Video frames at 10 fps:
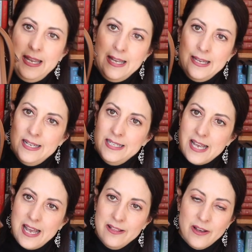And
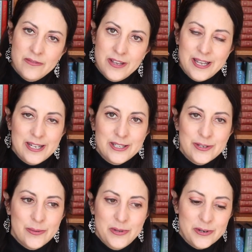I love it, it's
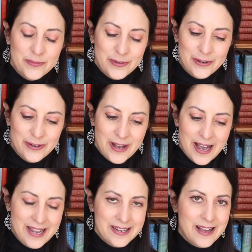so beautiful.
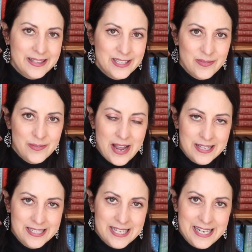I got this for
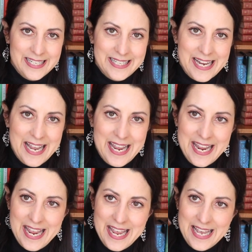Valentine's
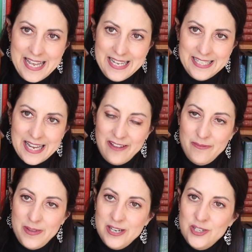Day and
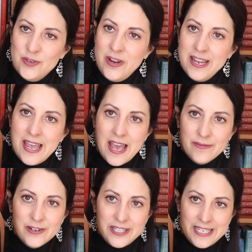I've been enjoying it
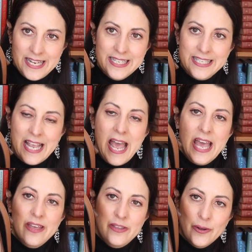ever since.
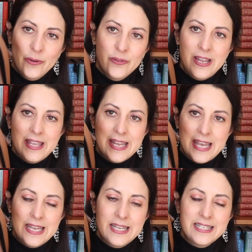The only thing
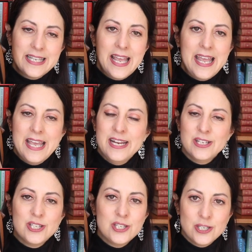is, it
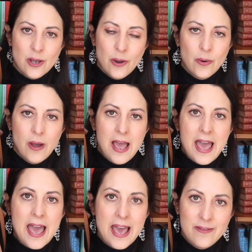is so
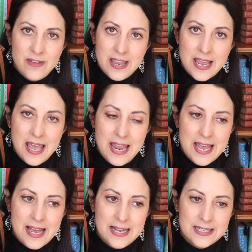heavy.
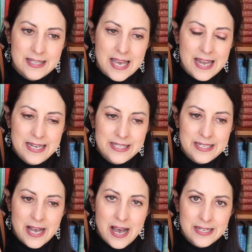And that is
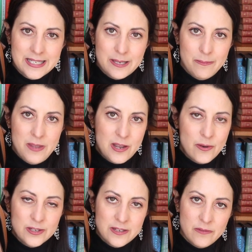not
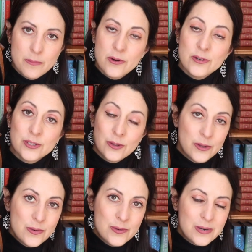because of the purse
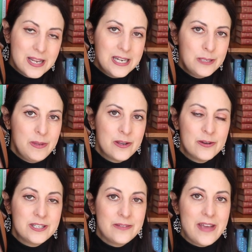alone, it is
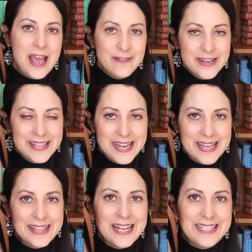because of
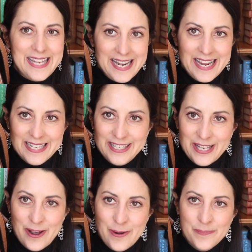everything that's in it.
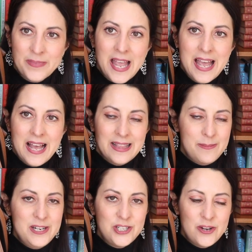So
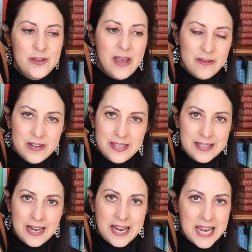let me show you
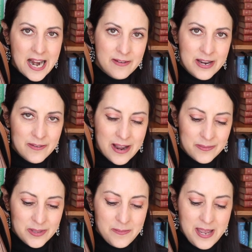everything that I carry
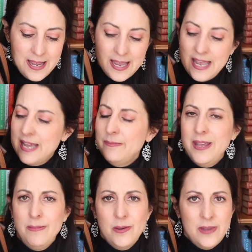around with me, and
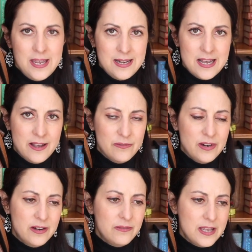maybe we can get
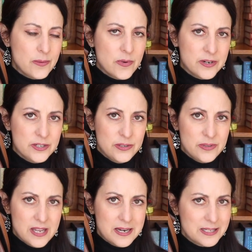rid of like one or two
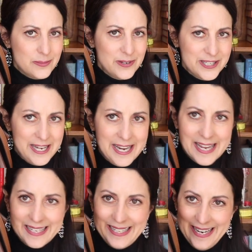things. We'll see.
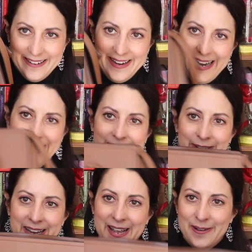All right, here
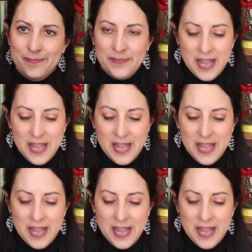we go.